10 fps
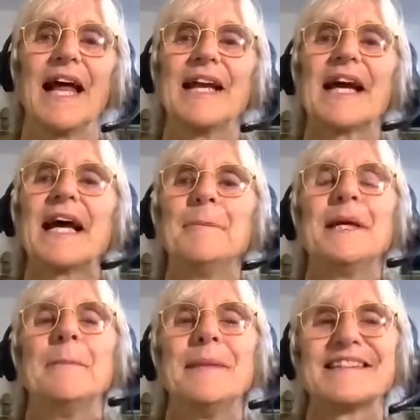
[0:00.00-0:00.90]
And there can
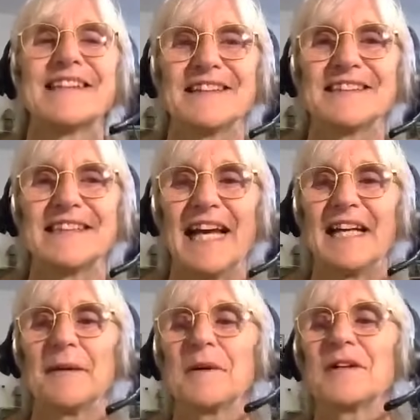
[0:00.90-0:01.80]
be a
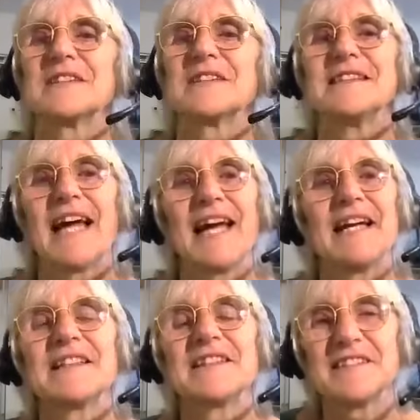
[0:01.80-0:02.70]
misunderstanding because it's
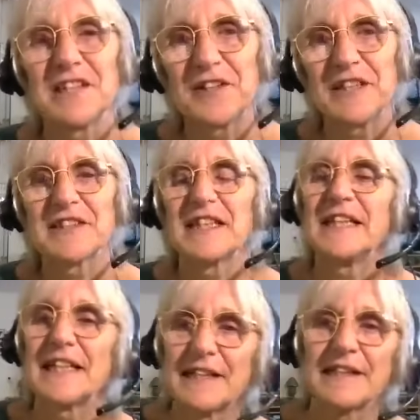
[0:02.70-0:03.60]
taking it
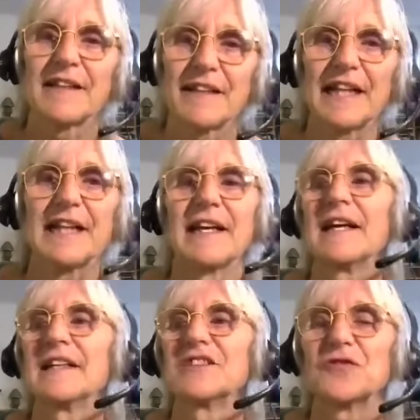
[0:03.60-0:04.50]
seriously and
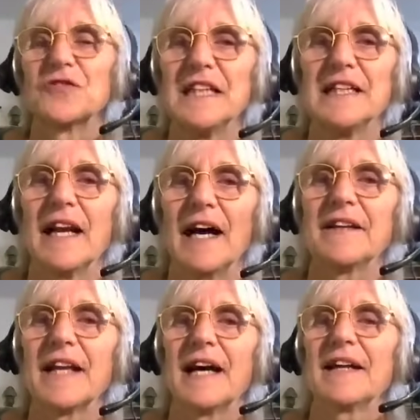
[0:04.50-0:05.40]
thinking it's really
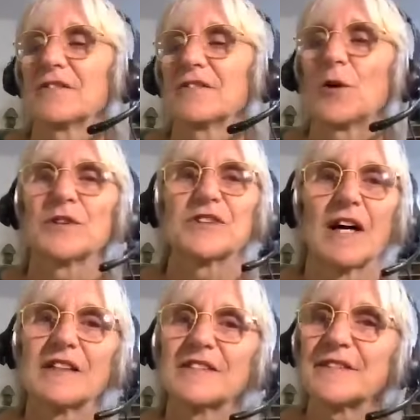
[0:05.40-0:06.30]
like that. Thoughts
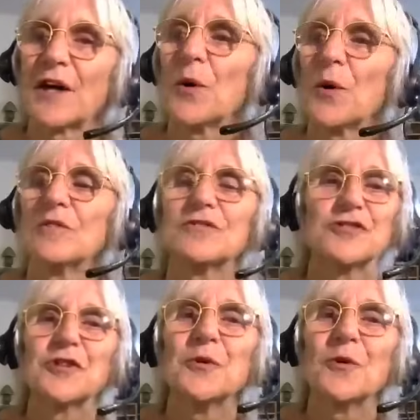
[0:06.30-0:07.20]
are so
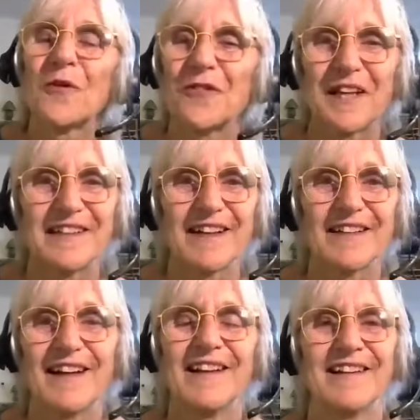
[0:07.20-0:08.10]
true or things
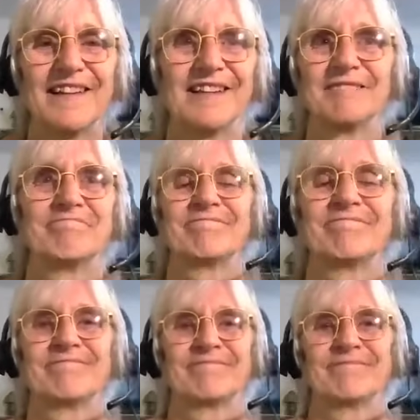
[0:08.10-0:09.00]
like that.
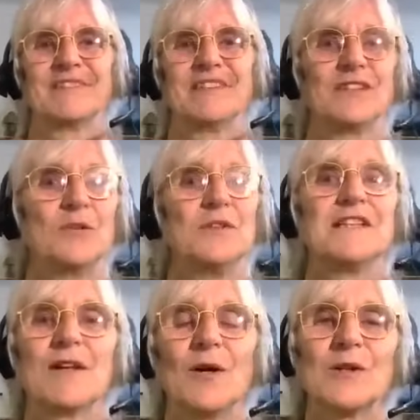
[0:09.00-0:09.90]
There's only
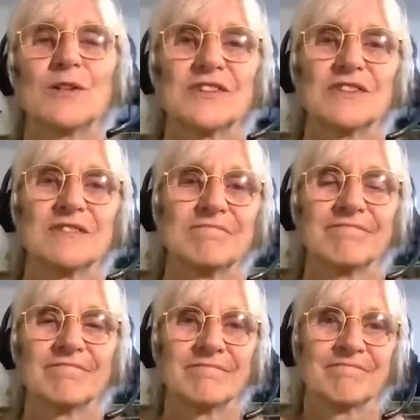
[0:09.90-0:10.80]
thoughts.
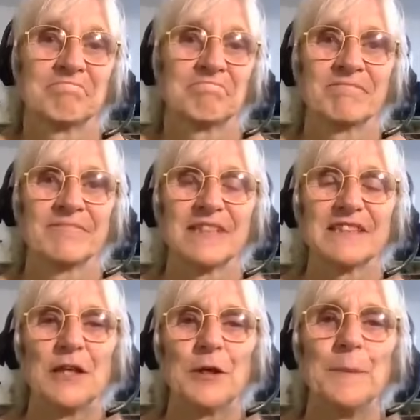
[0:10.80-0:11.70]

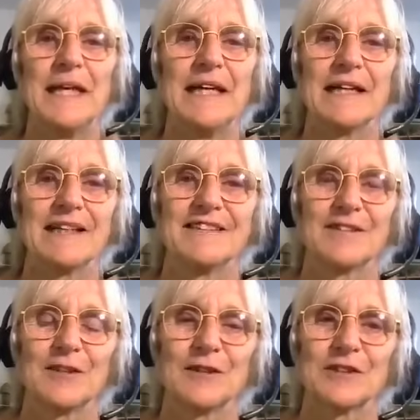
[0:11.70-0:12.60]
There's no meaning in
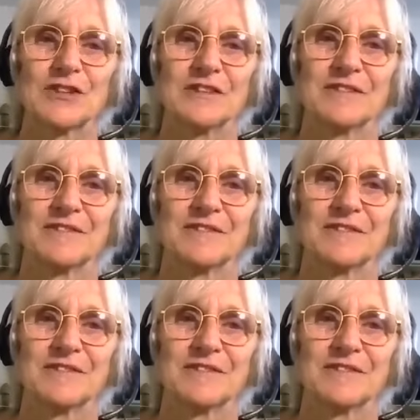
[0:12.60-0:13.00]
thoughts.